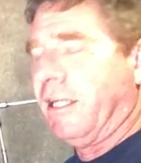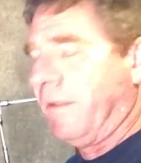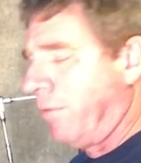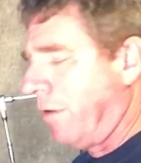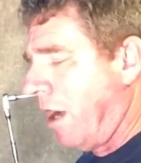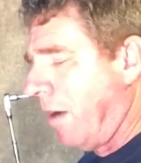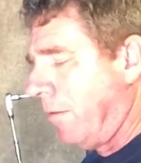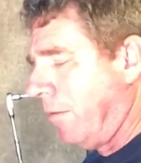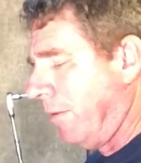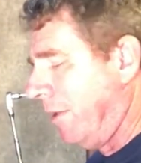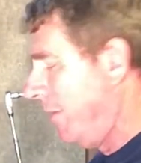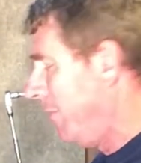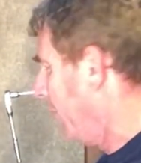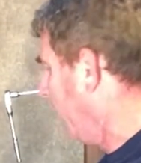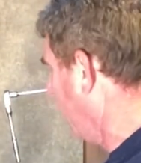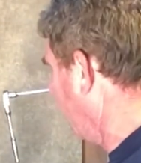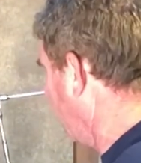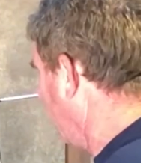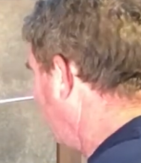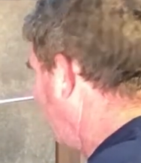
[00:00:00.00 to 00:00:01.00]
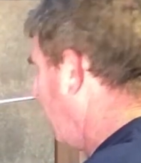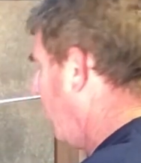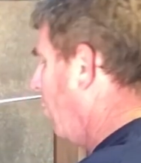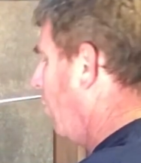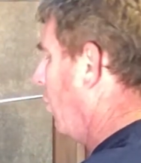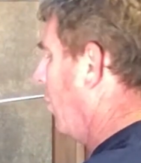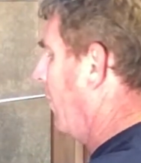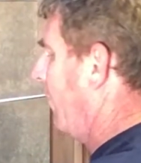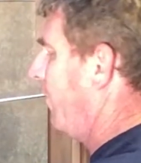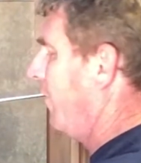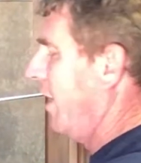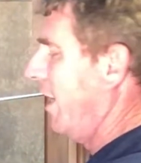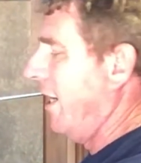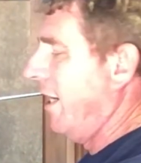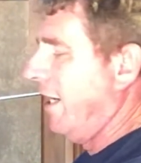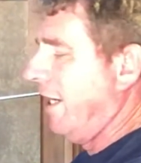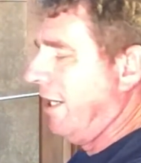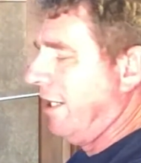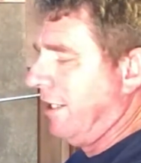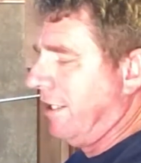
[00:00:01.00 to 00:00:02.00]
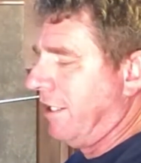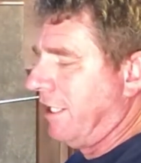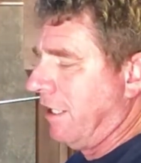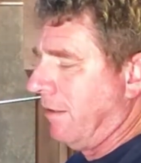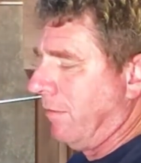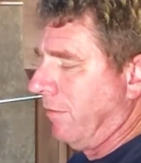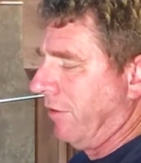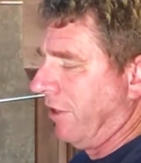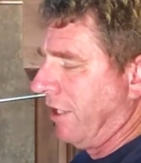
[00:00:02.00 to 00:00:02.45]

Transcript: there probably. Or if I come up